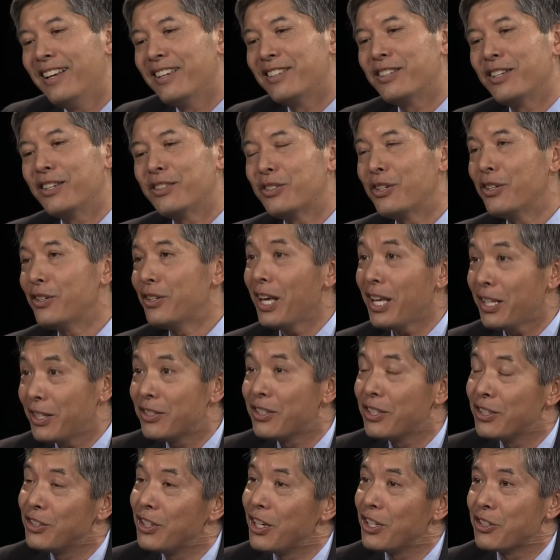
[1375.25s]
So, so that's
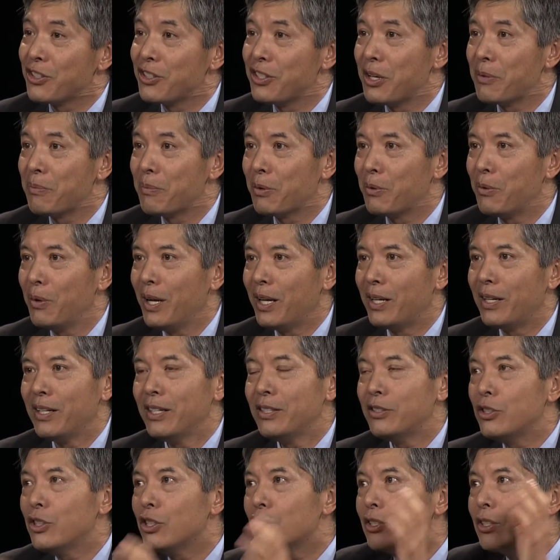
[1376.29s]
suggestion number one.
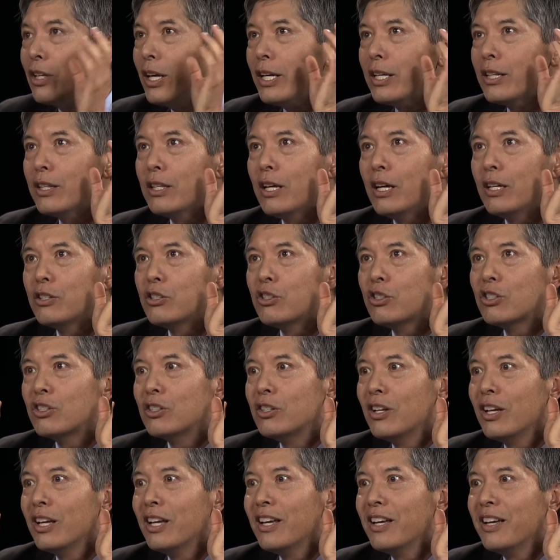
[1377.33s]
It's just like wow
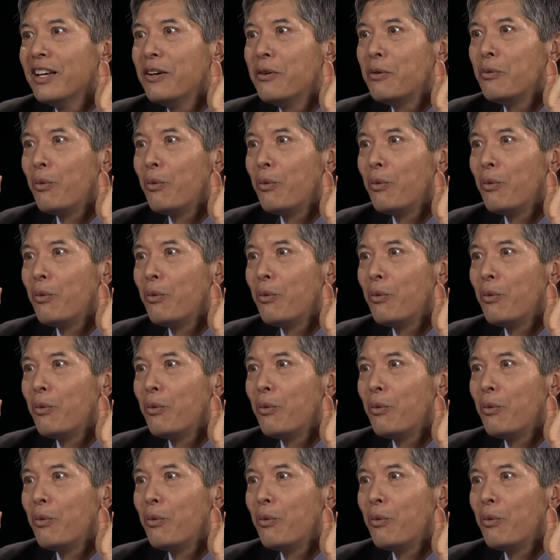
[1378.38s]
is me.